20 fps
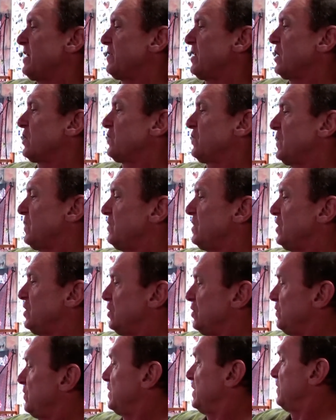Now it's
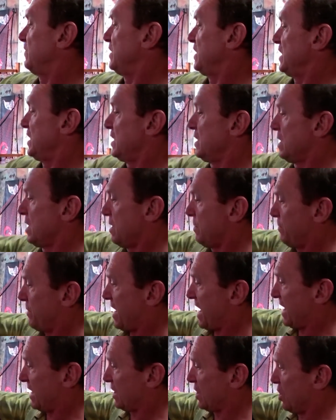52.50. That's pretty Patagonia good.
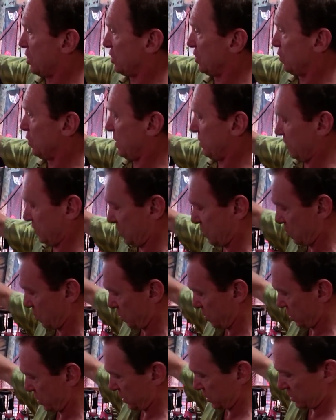Patagonia women's
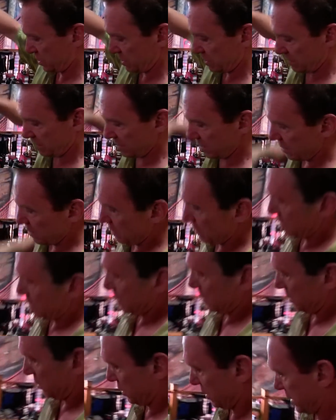cords.
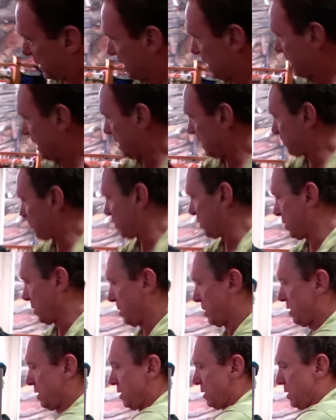Looking hip.
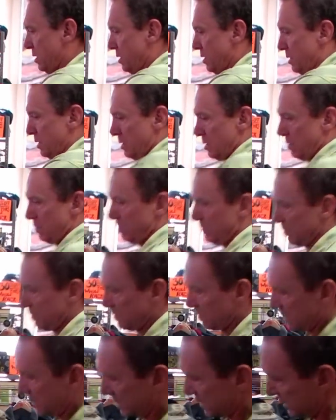Looking hip. Looking good.